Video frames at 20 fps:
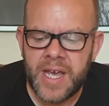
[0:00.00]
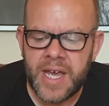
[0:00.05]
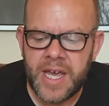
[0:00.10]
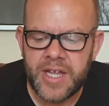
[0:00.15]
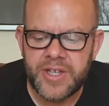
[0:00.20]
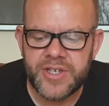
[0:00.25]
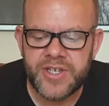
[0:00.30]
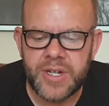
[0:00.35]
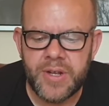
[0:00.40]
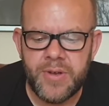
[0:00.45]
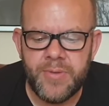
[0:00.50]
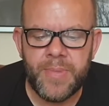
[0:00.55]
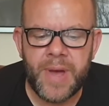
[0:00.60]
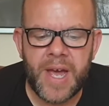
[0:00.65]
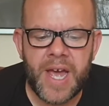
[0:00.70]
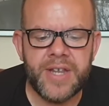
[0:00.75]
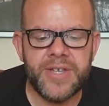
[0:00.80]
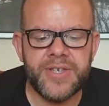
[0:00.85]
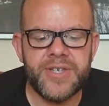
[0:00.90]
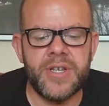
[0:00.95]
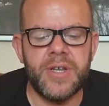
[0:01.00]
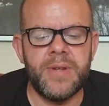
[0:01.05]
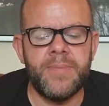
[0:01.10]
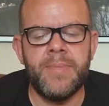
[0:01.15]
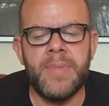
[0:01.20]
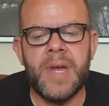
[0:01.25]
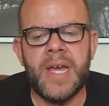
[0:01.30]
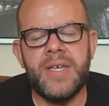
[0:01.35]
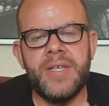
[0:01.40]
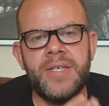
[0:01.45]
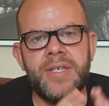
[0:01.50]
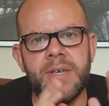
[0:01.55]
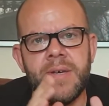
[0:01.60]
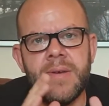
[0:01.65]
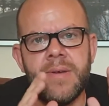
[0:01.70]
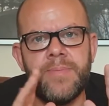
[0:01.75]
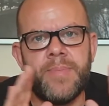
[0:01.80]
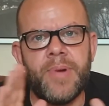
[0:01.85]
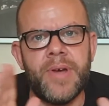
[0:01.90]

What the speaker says: Interlude Man is an amazing